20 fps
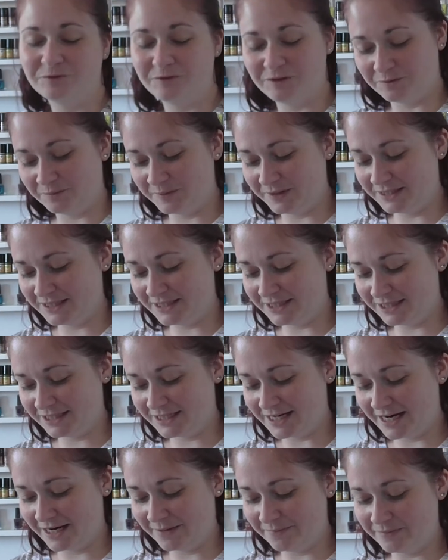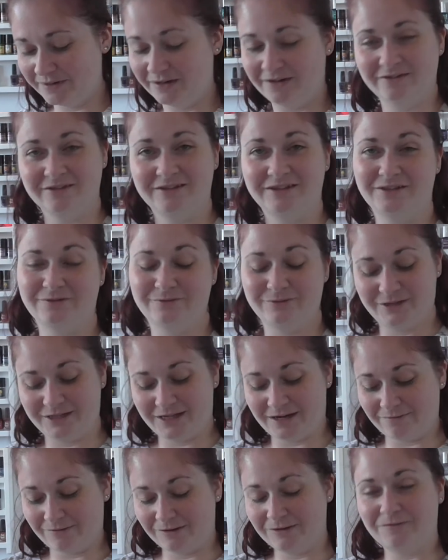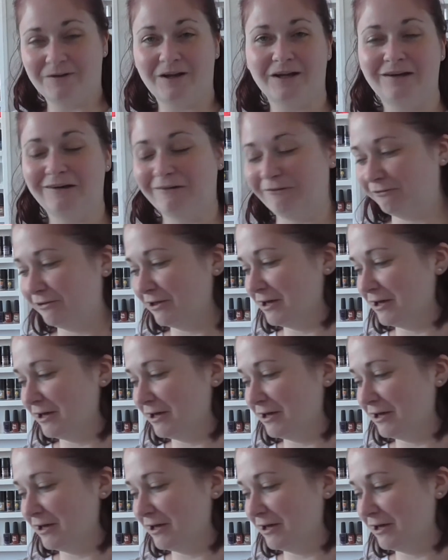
still be staying because I don't want to get rid of any of